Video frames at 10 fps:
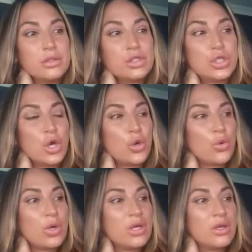
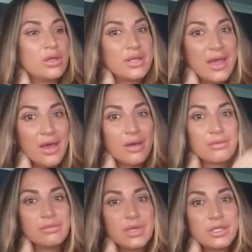So yeah,
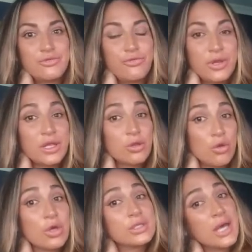it's freaking a
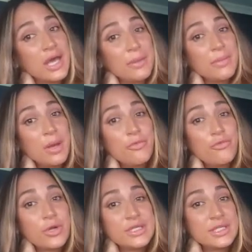long time. I'm
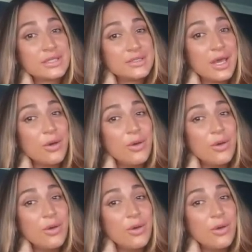46 now.